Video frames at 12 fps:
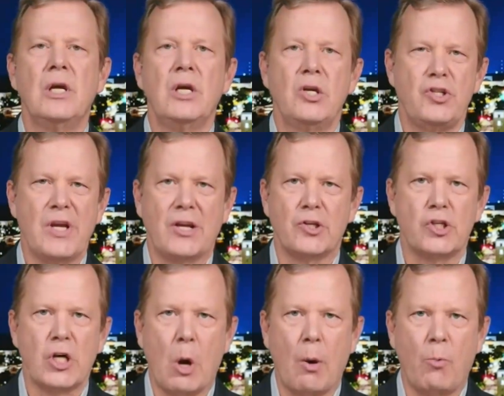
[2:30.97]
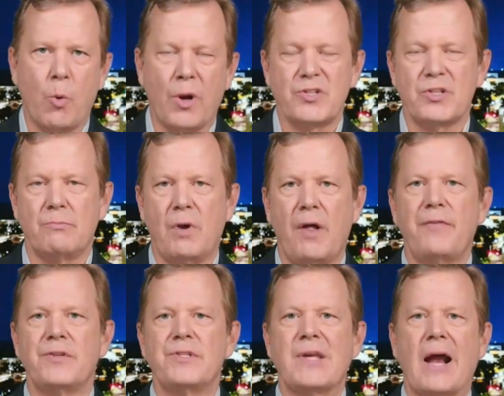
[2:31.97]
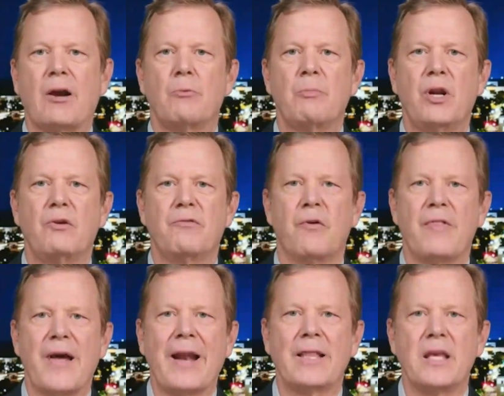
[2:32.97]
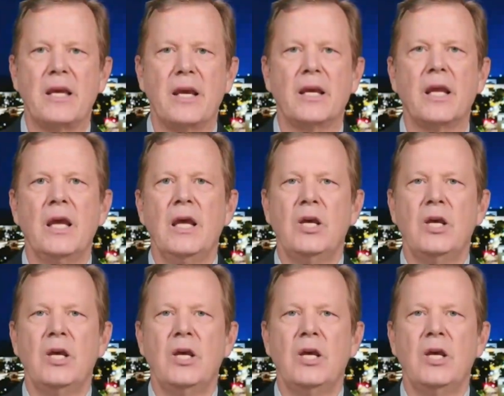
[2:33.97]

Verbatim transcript: She had to show up once a month in Sacramento for that gig.